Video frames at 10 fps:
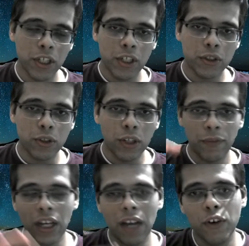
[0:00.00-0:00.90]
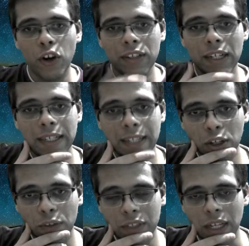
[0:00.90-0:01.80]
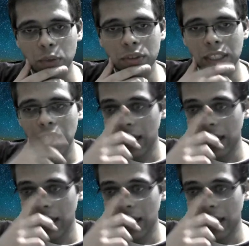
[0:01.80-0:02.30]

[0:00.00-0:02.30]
So if you have an online rating of 1000,